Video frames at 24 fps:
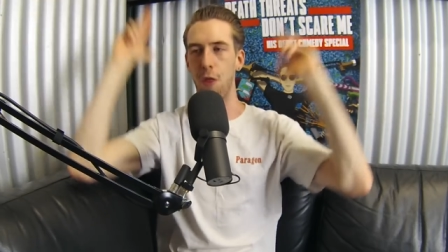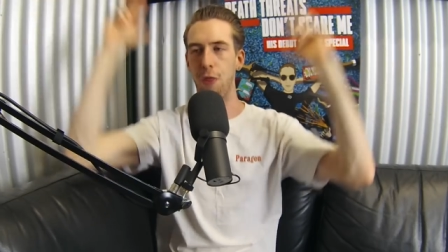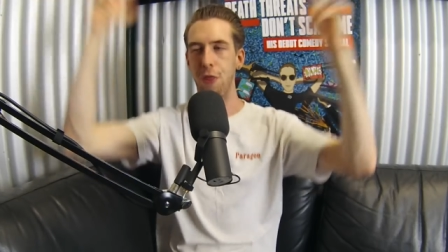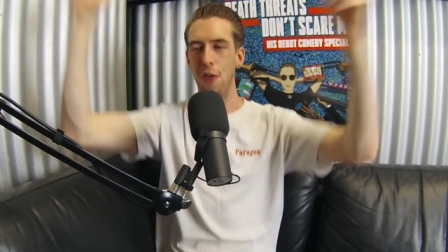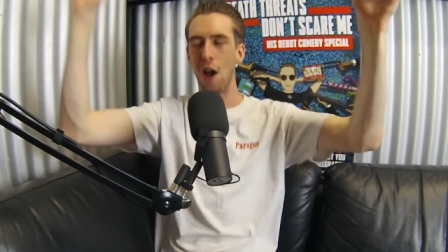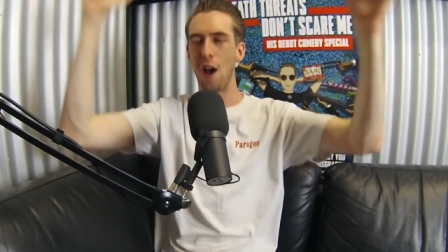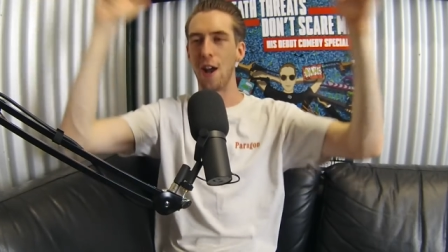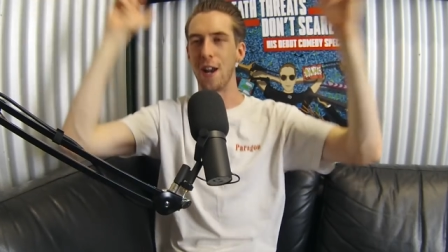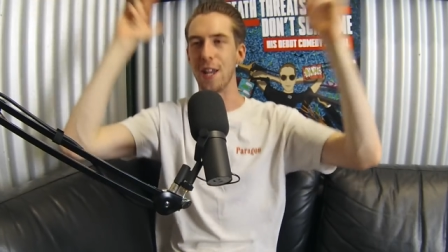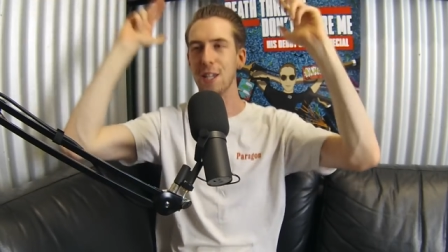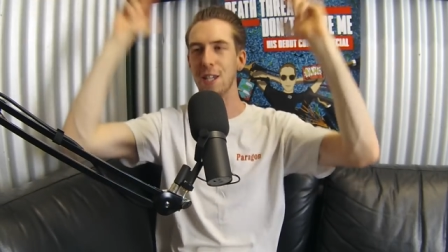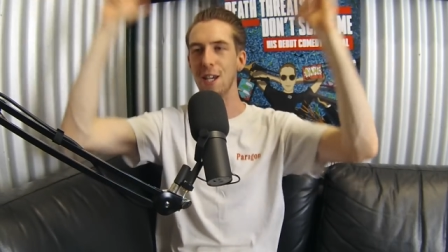
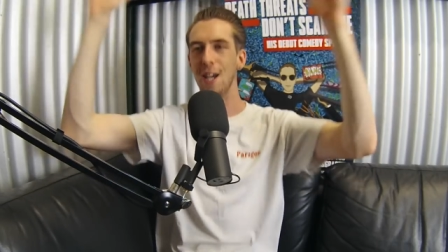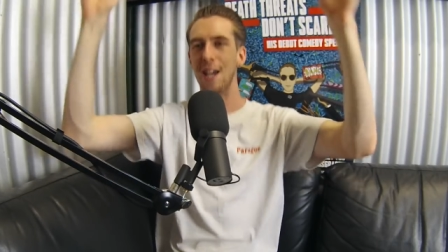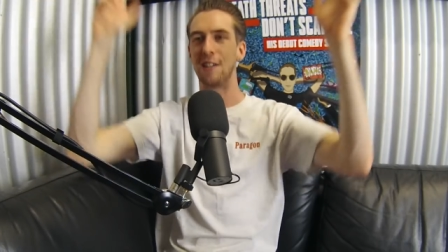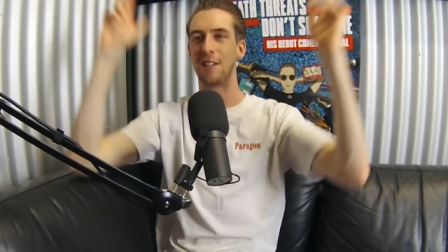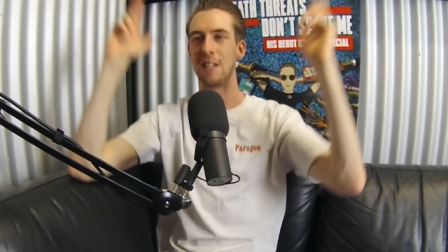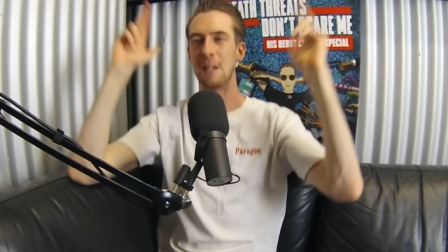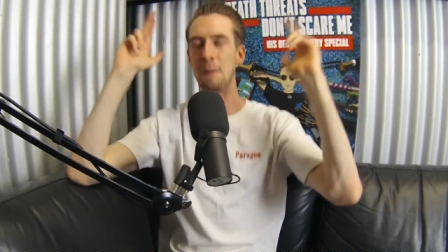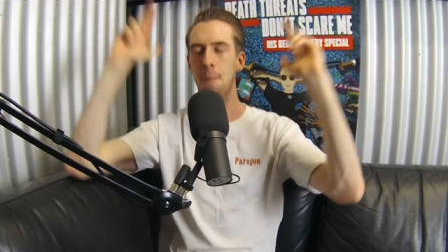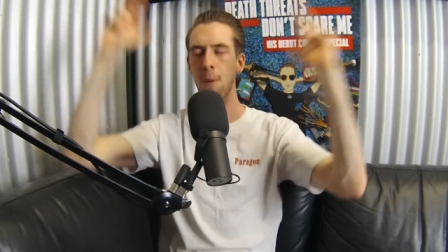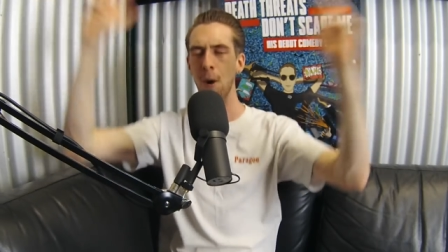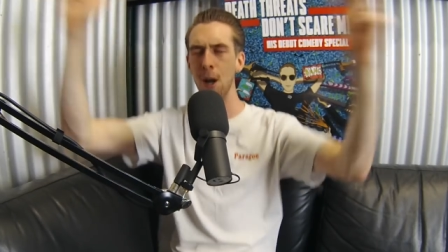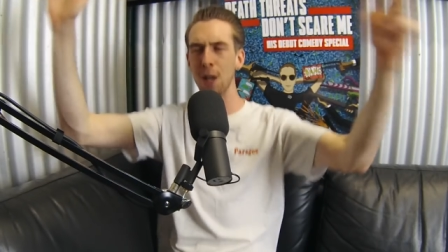30
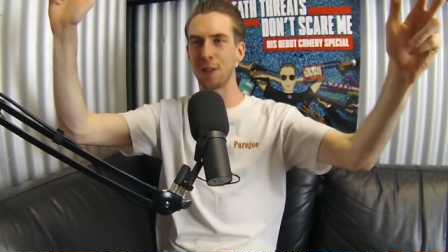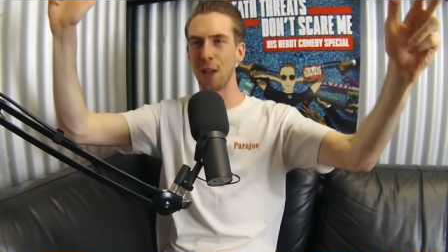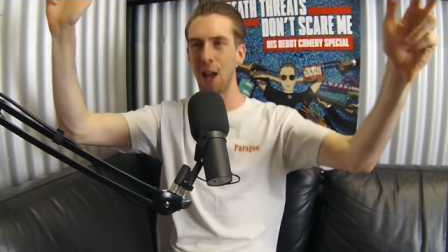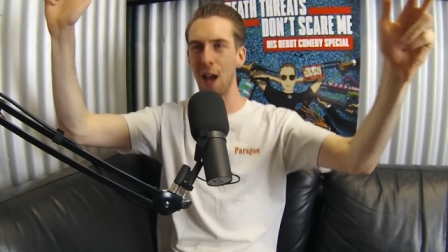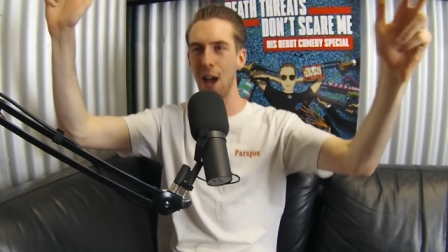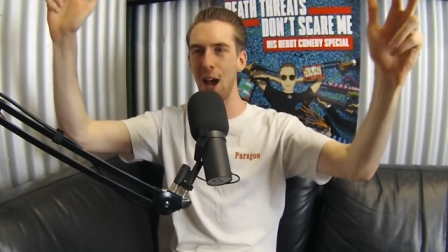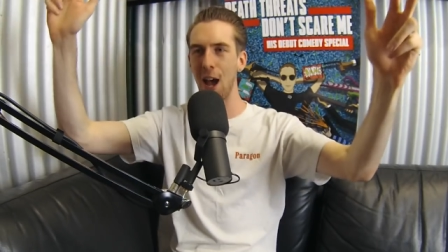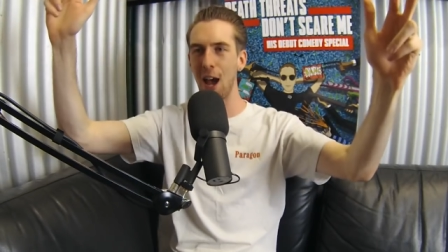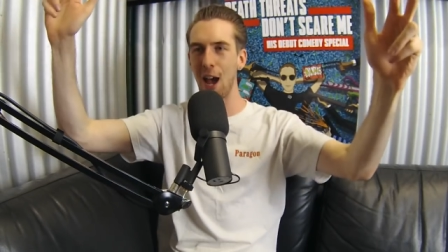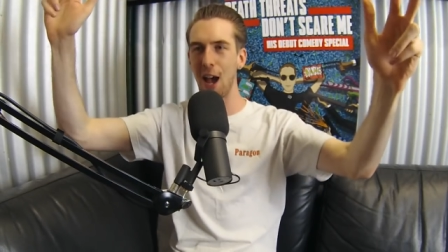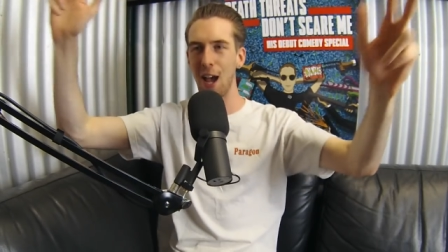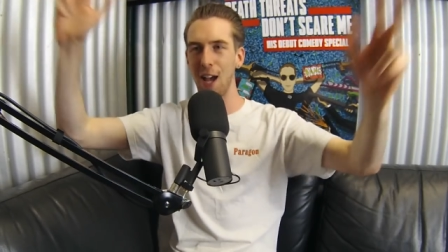years in
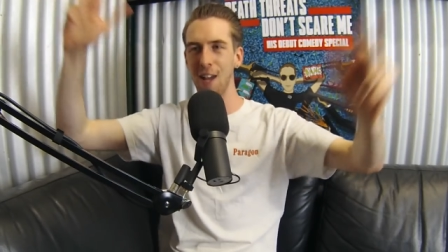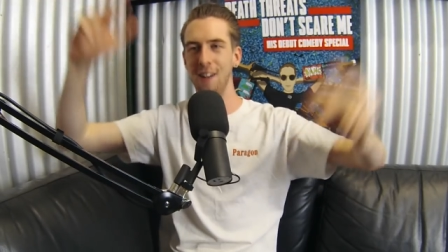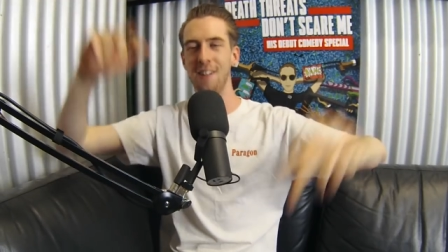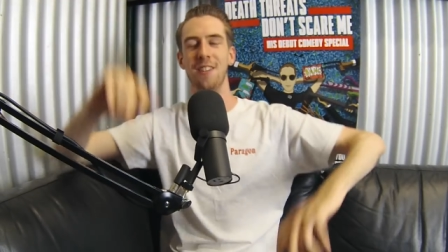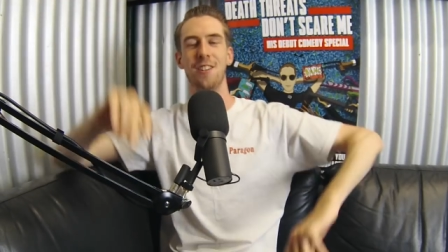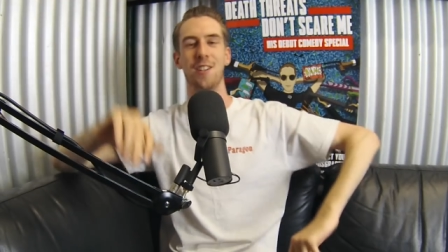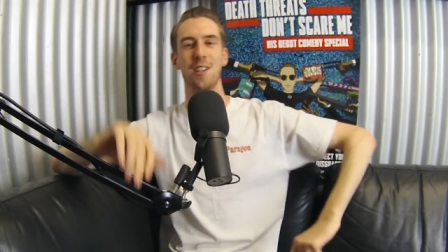prison.